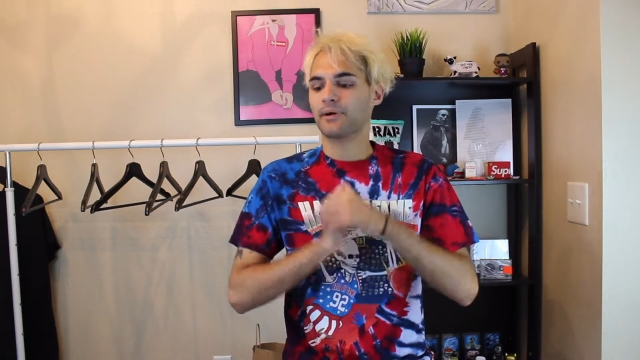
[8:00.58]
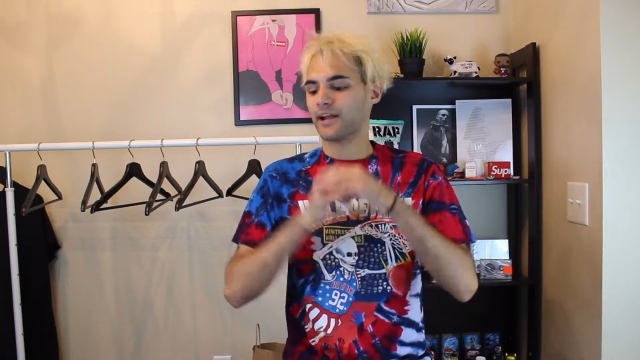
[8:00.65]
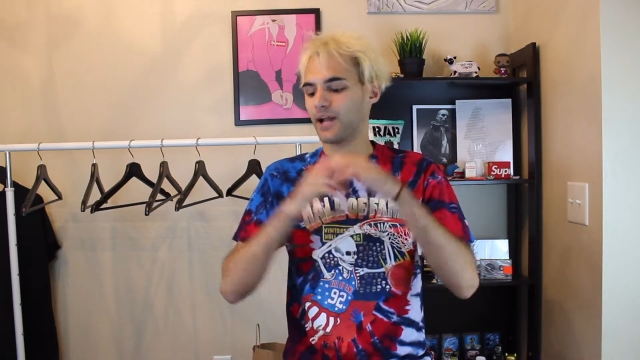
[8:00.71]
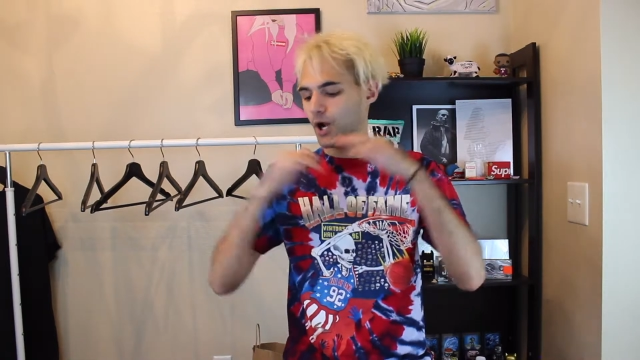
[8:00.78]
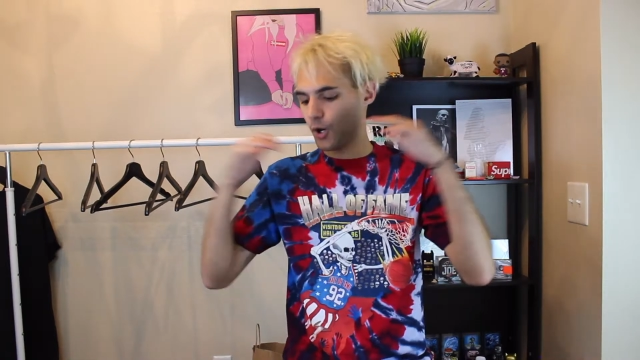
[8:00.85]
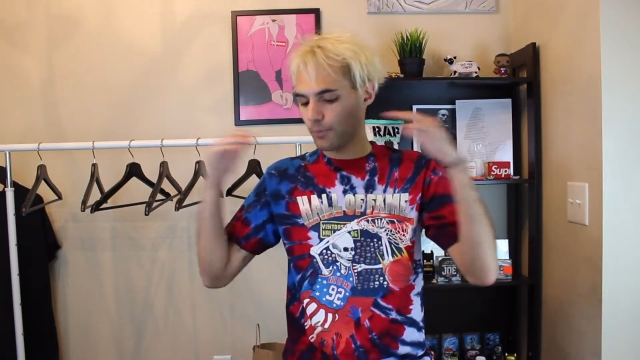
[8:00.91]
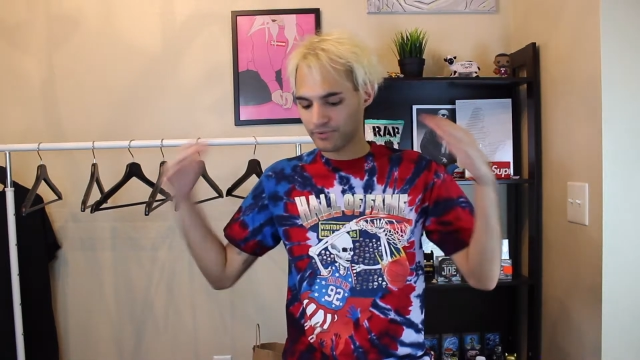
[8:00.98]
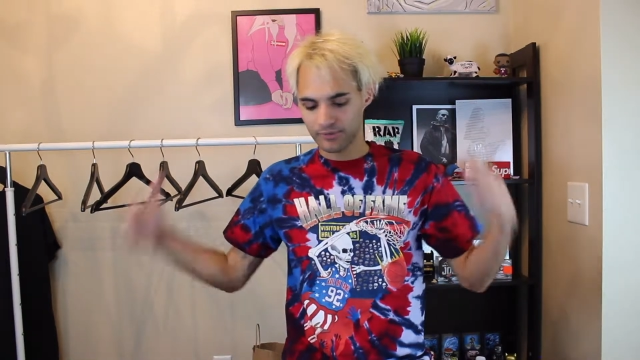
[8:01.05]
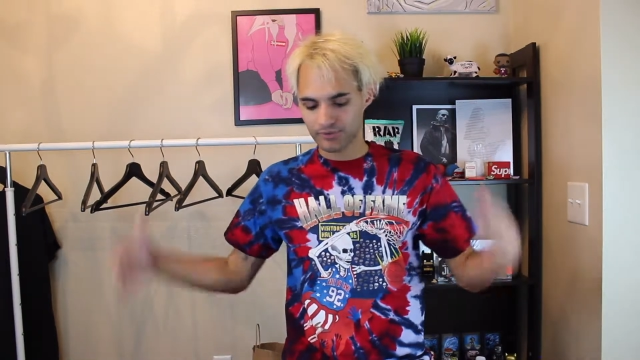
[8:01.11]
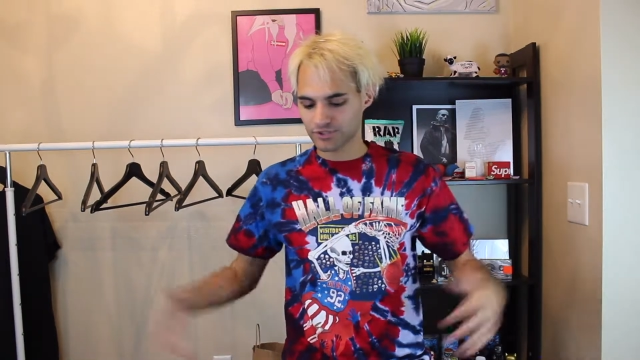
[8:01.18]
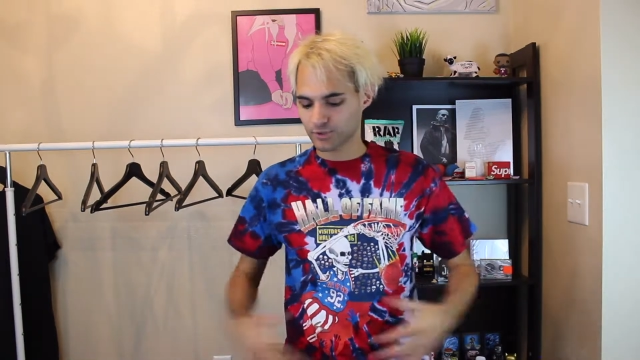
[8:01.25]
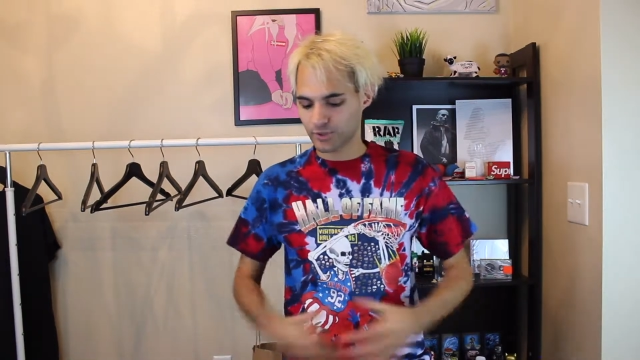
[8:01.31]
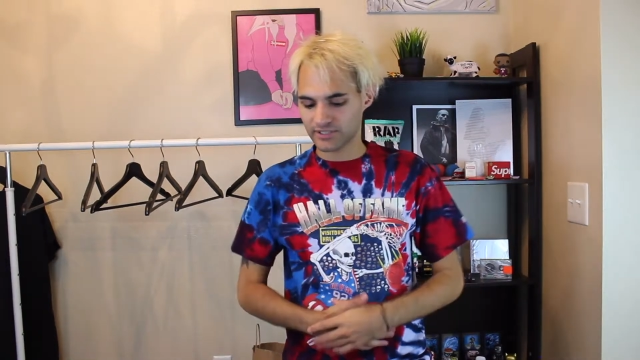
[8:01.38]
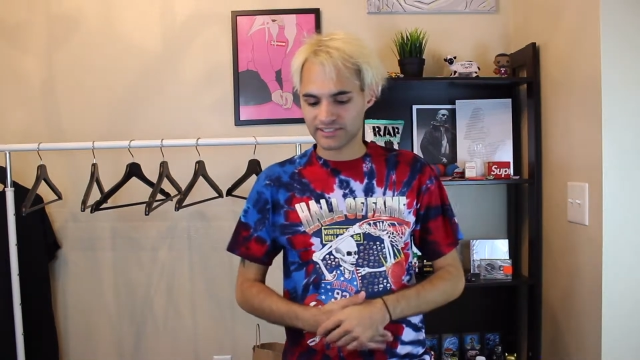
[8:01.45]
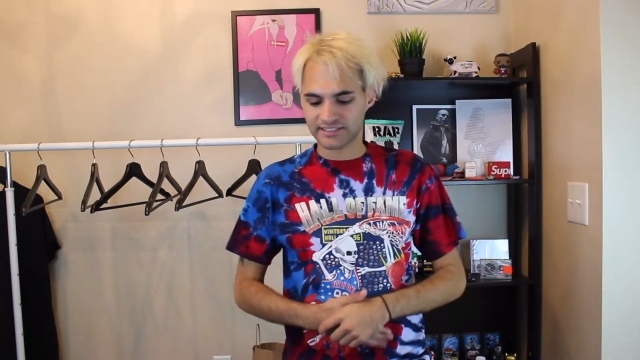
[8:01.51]
But I hope you
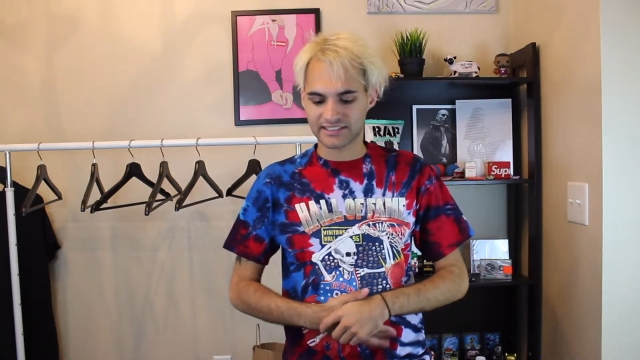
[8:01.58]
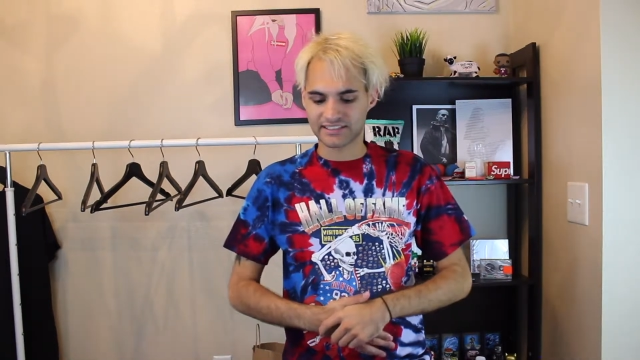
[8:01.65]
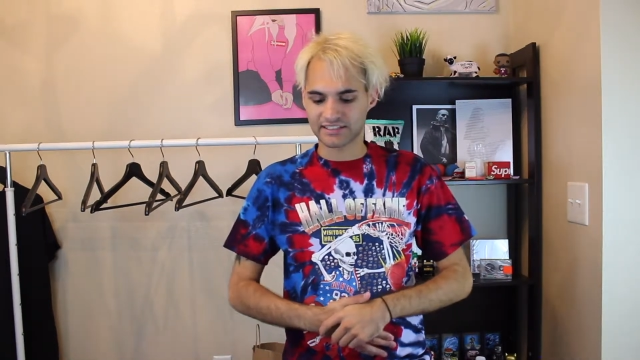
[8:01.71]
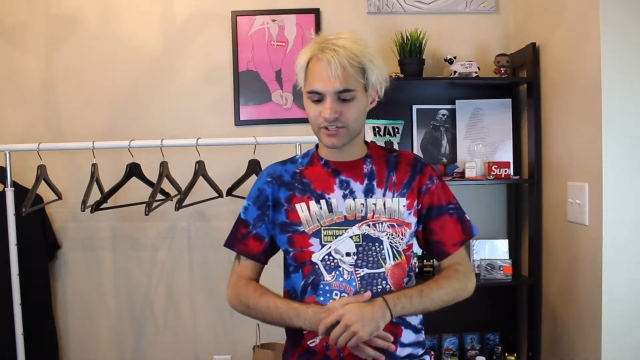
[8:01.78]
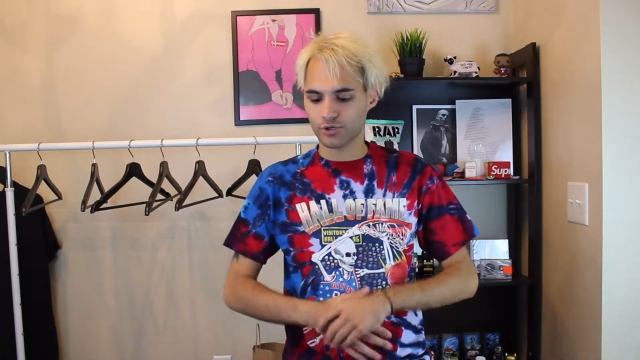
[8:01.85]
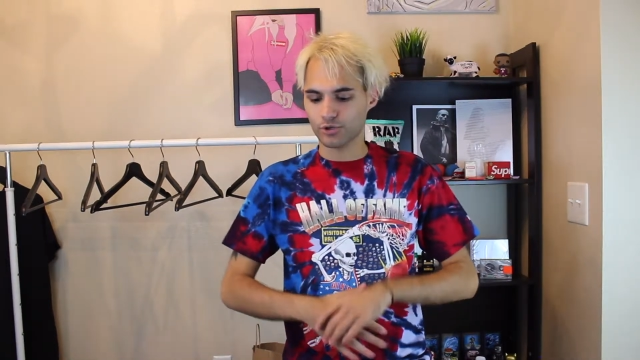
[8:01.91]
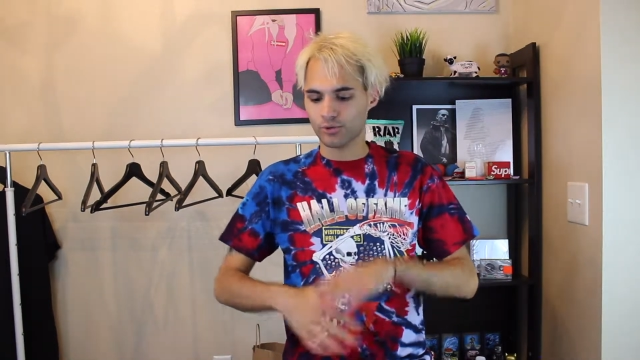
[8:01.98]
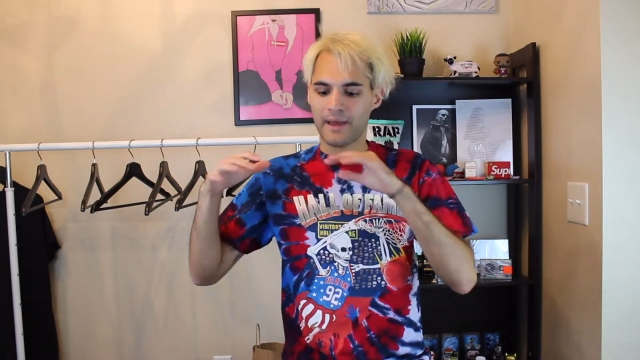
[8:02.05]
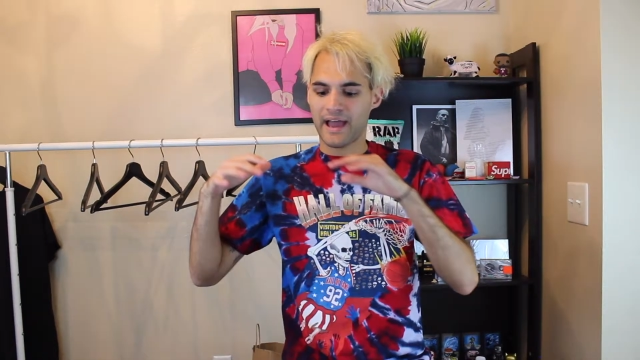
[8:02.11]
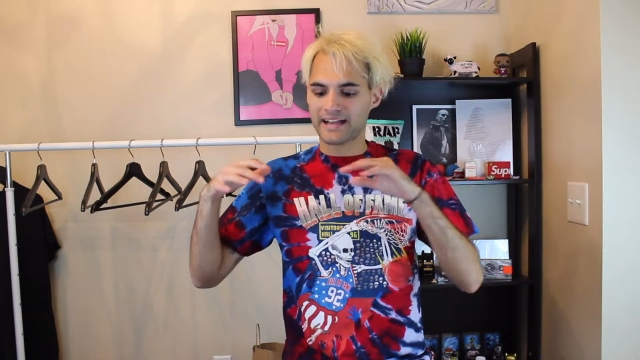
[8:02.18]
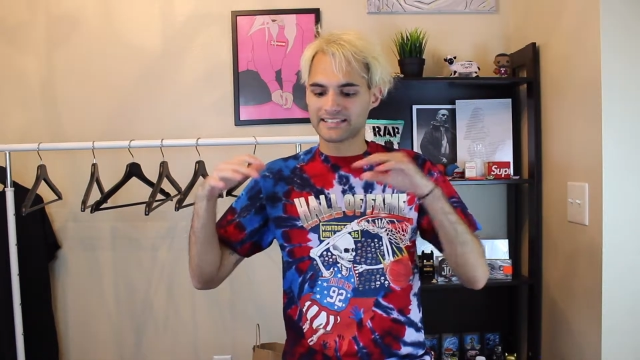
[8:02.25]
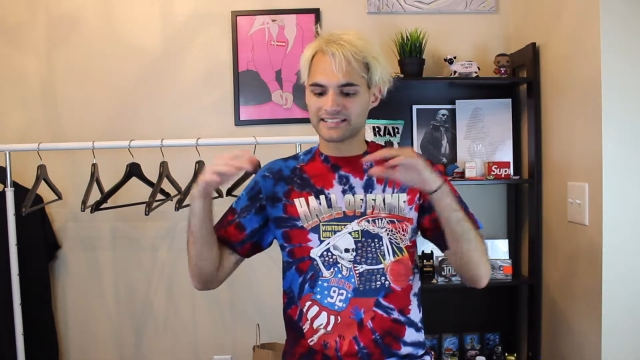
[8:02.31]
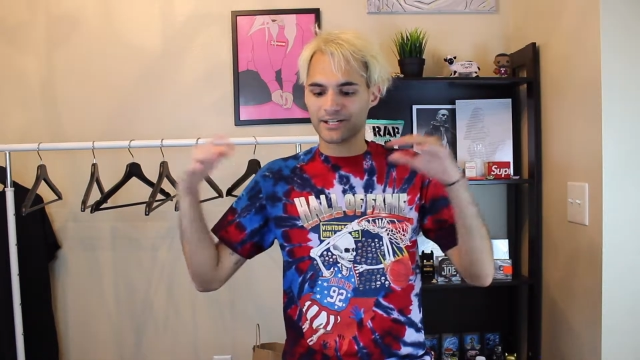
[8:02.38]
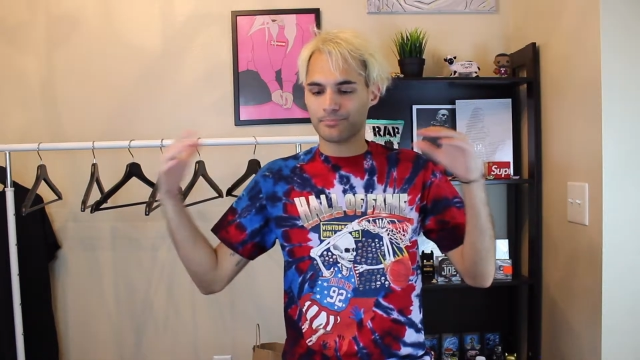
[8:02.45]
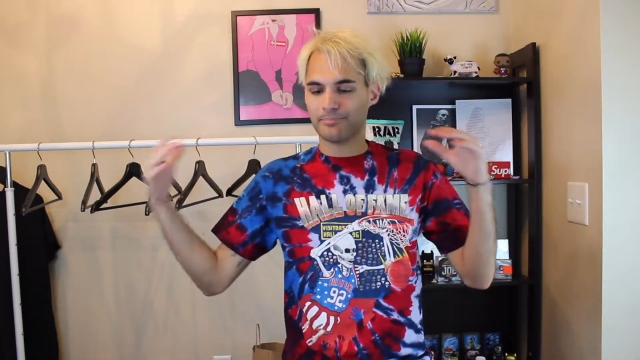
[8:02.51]
enjoyed just this little
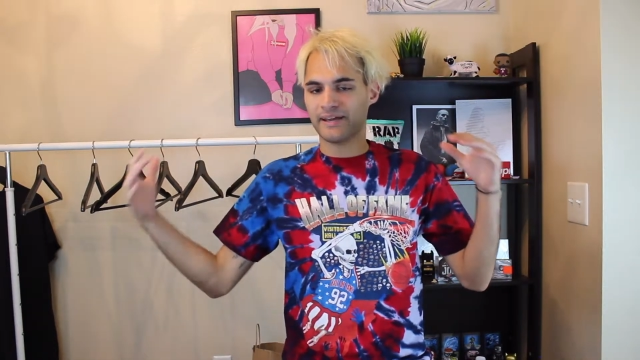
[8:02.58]
Pac Sun